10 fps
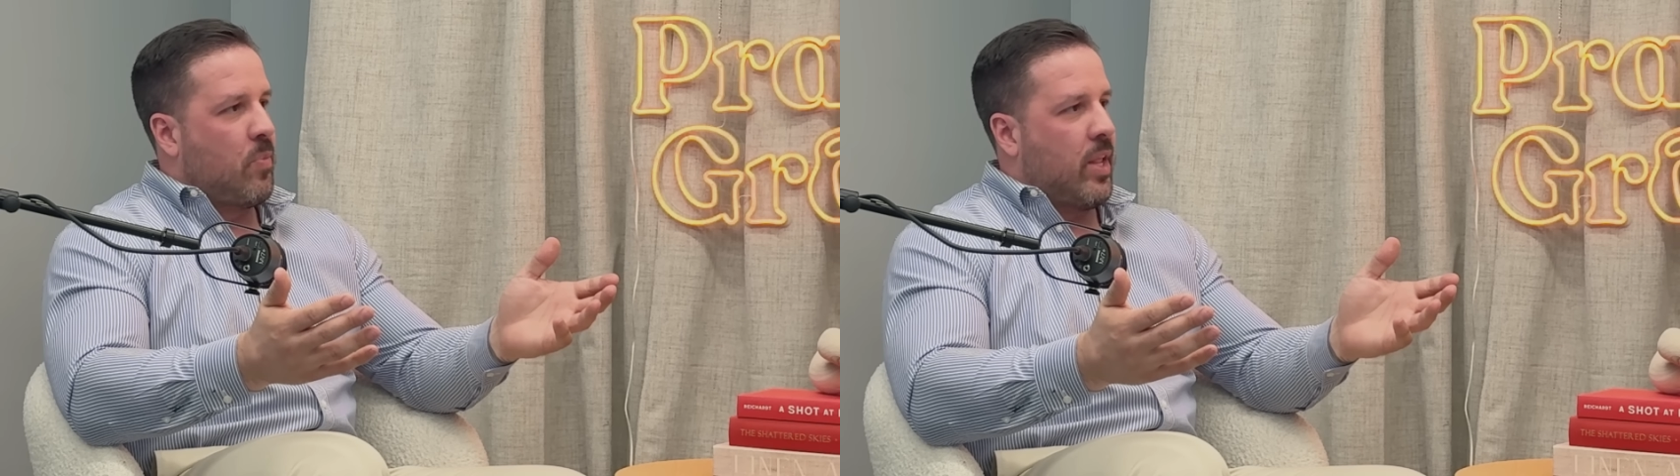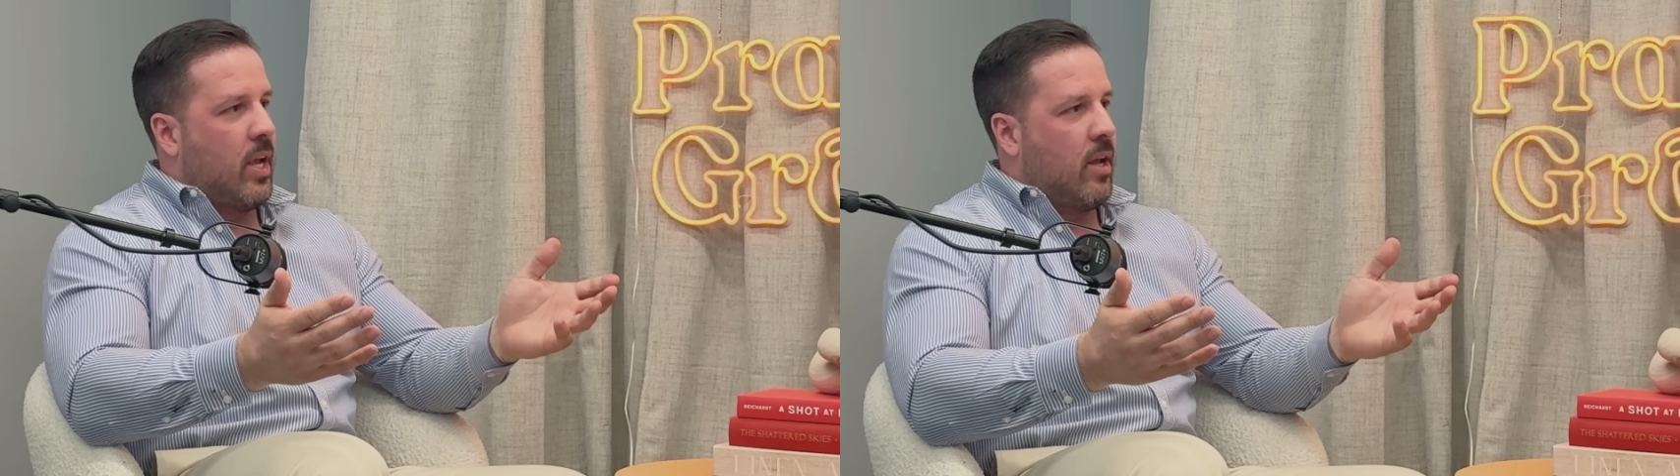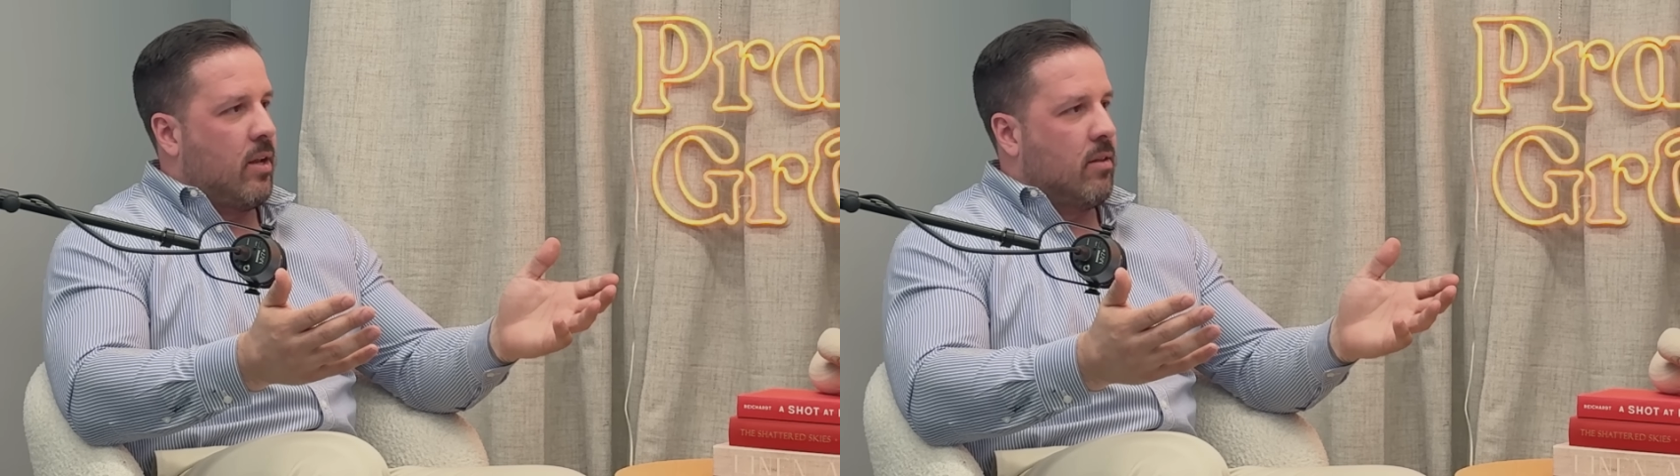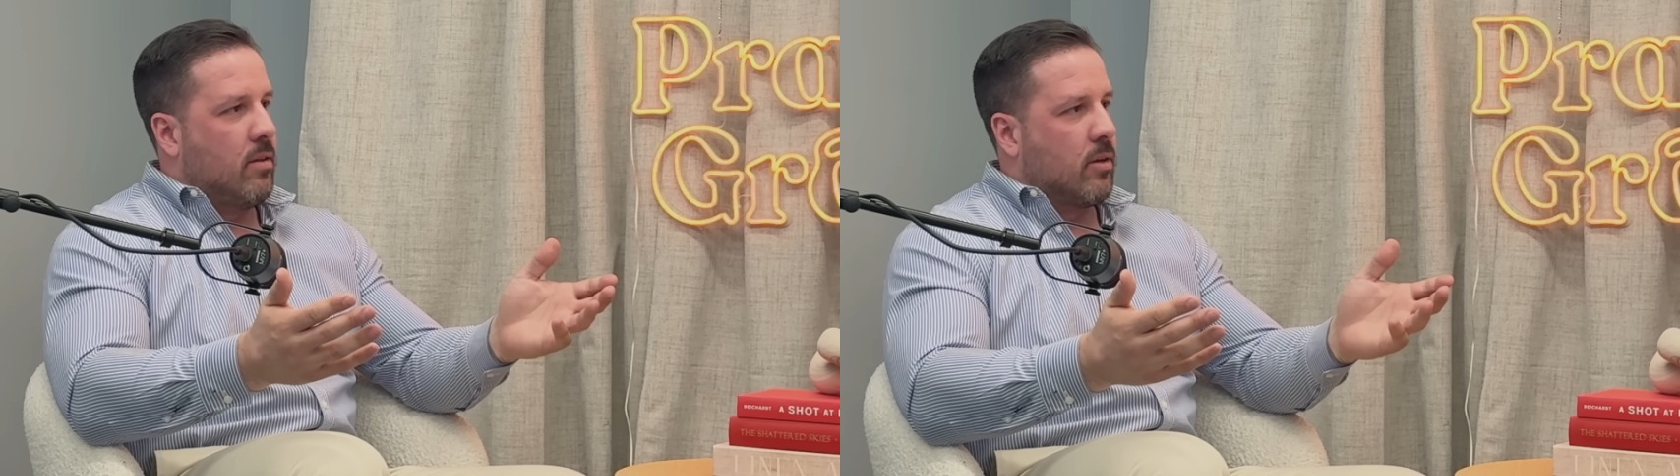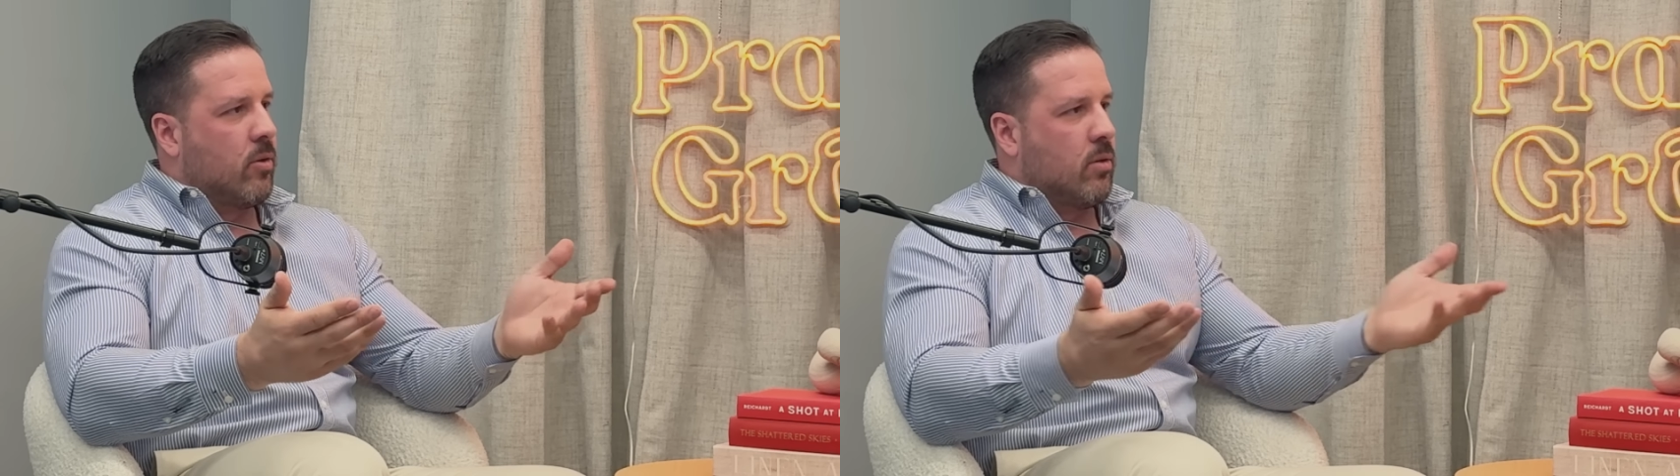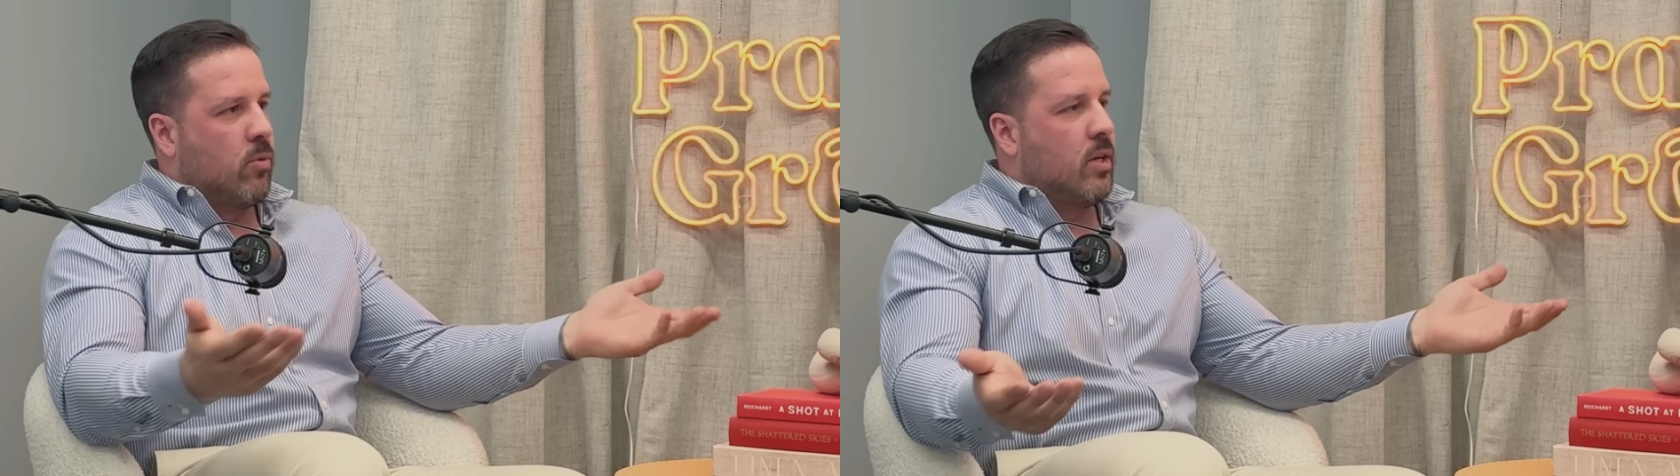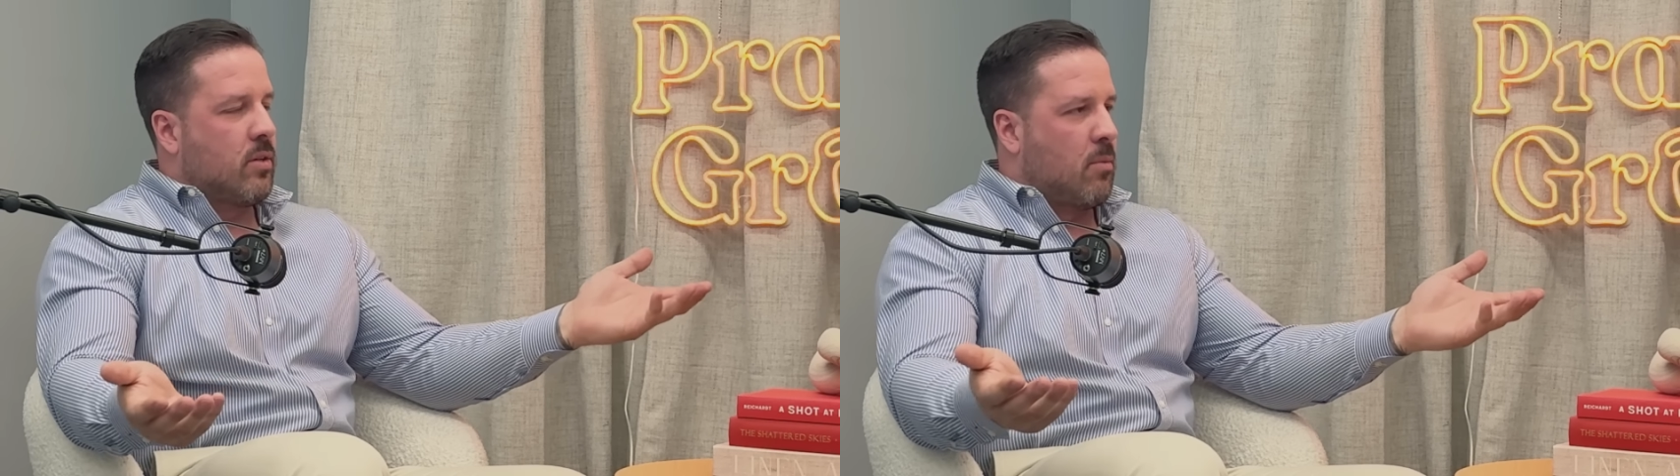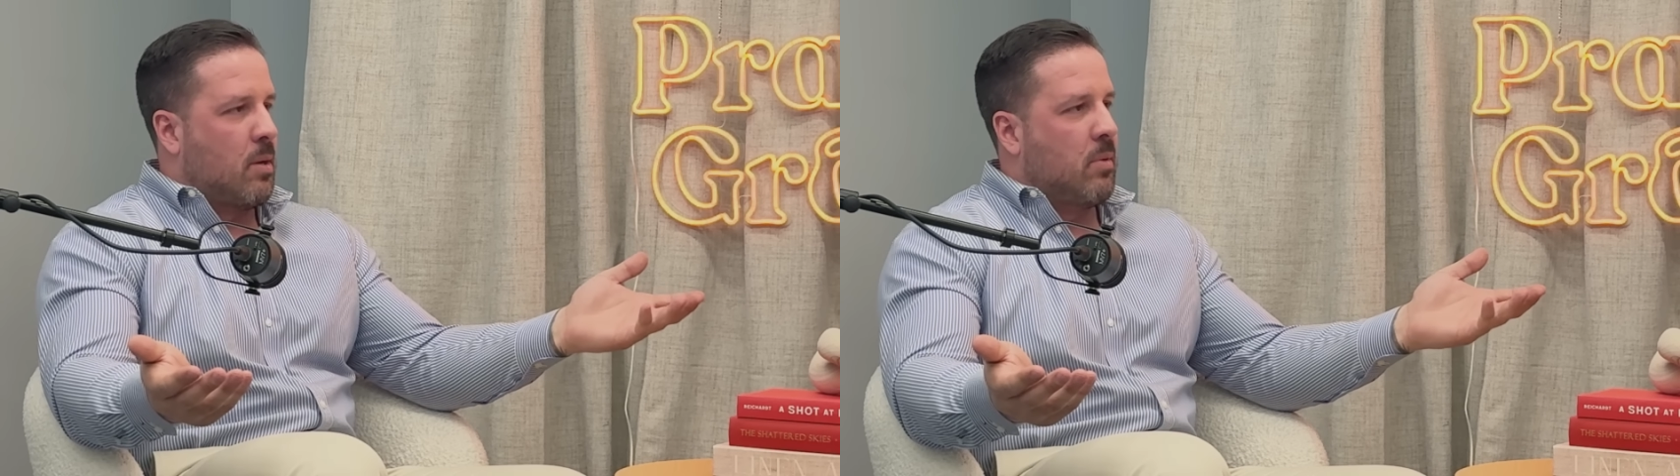and they're going, where's
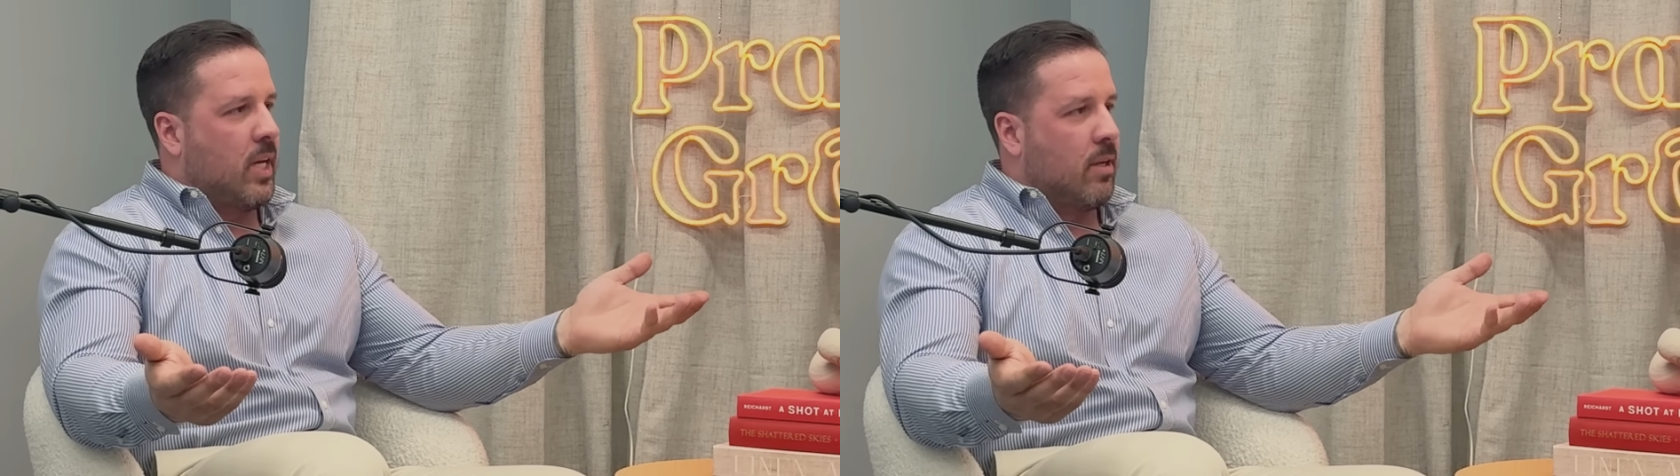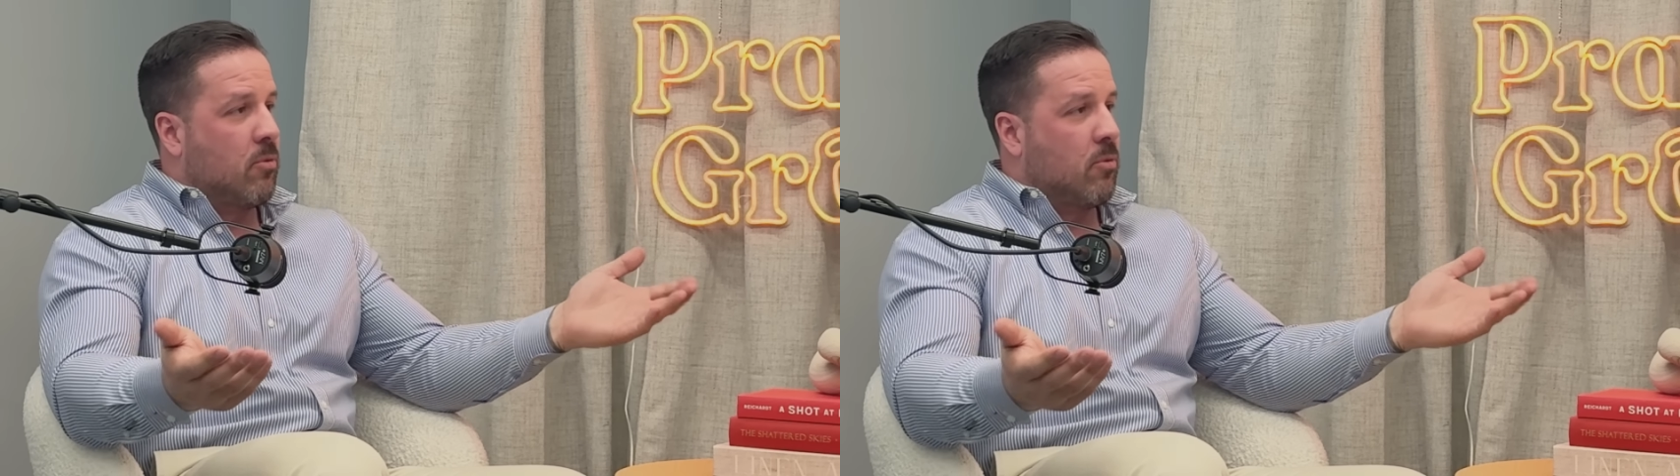all my money?